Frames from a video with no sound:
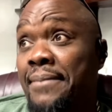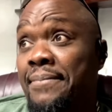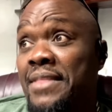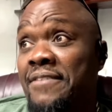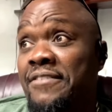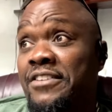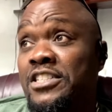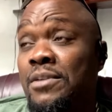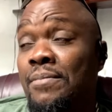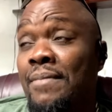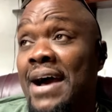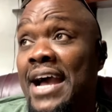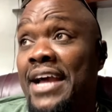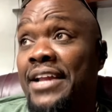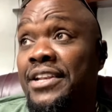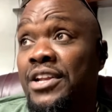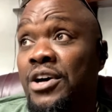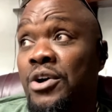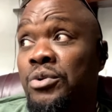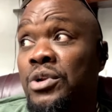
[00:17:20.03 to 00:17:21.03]
If it's somebody
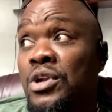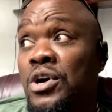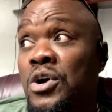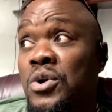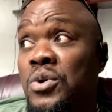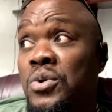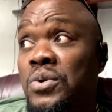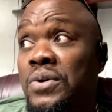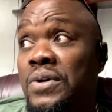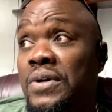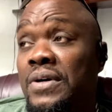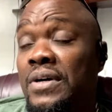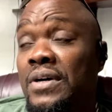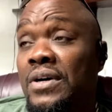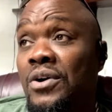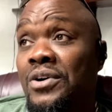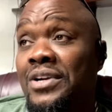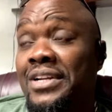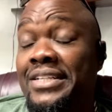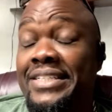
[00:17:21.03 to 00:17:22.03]
no,
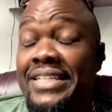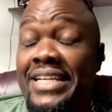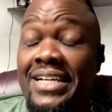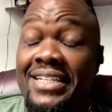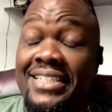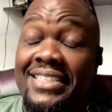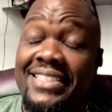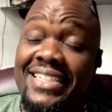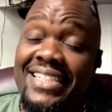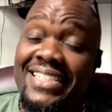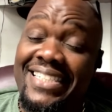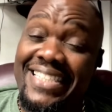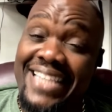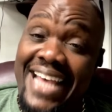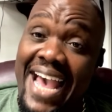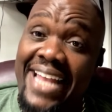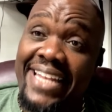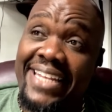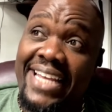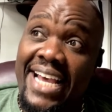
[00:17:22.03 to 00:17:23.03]
or the deal is just
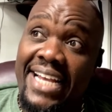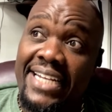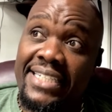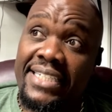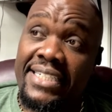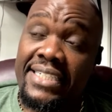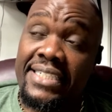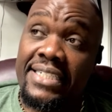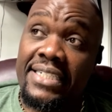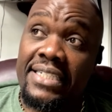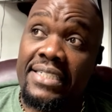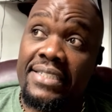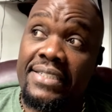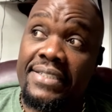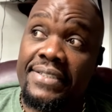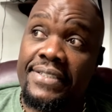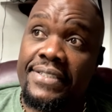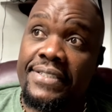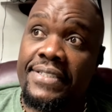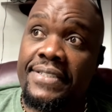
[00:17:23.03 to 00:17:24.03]
that good,
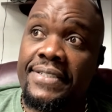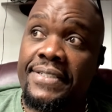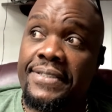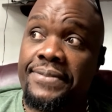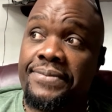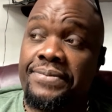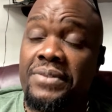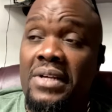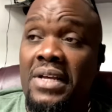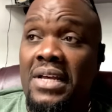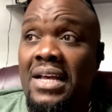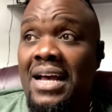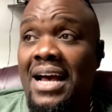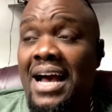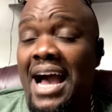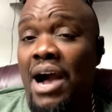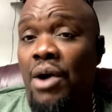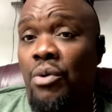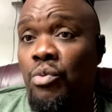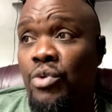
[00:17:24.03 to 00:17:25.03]

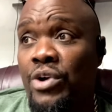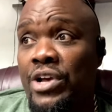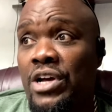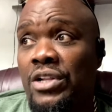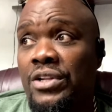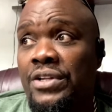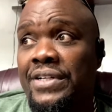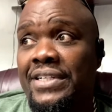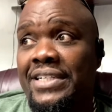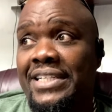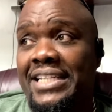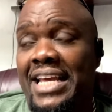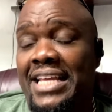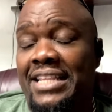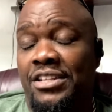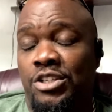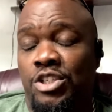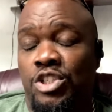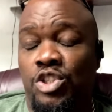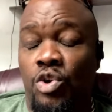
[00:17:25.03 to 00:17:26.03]
I will. Or the
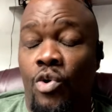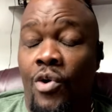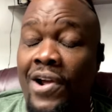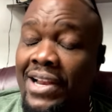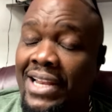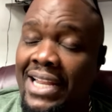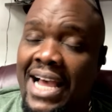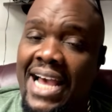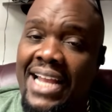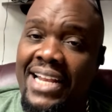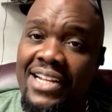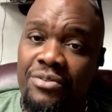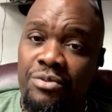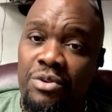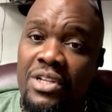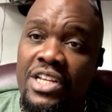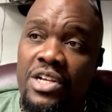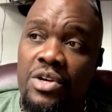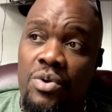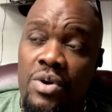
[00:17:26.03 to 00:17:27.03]
storyline they
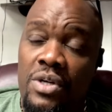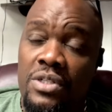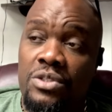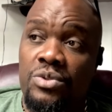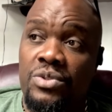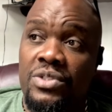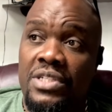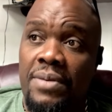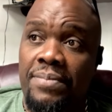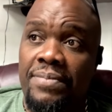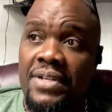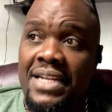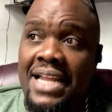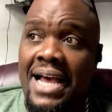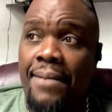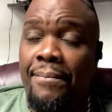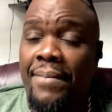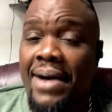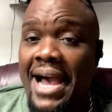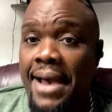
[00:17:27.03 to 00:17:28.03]
really going through something.
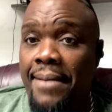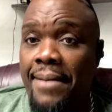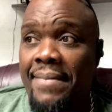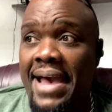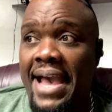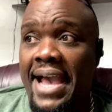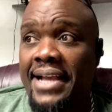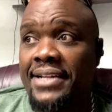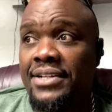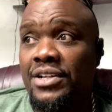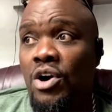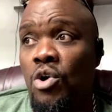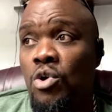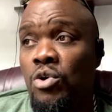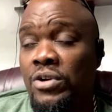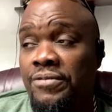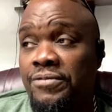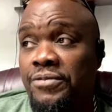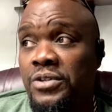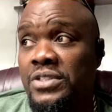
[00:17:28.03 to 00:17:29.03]
I'll buy it back and
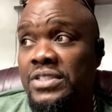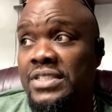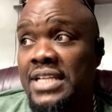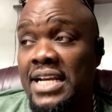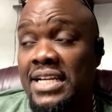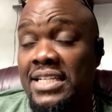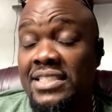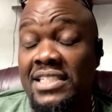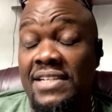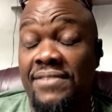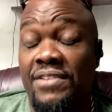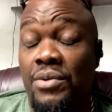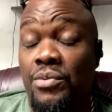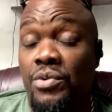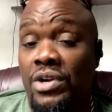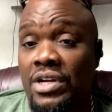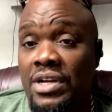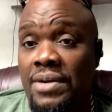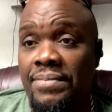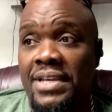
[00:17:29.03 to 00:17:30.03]
hold it for a second, see if they
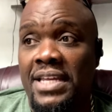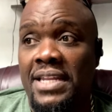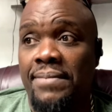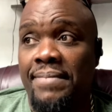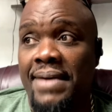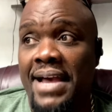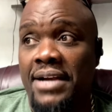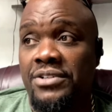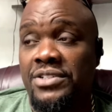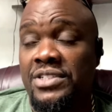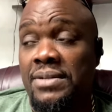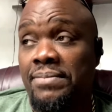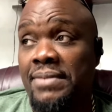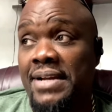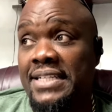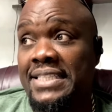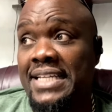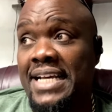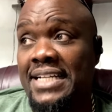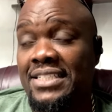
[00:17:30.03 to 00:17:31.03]
want to come get it back or something
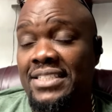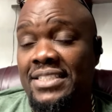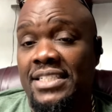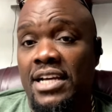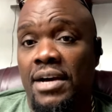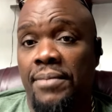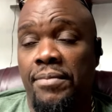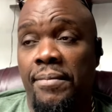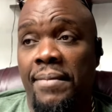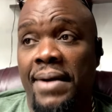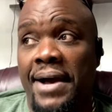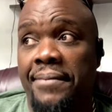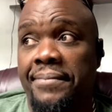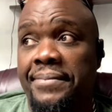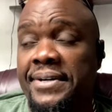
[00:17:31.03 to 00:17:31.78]
like that, just to help them out.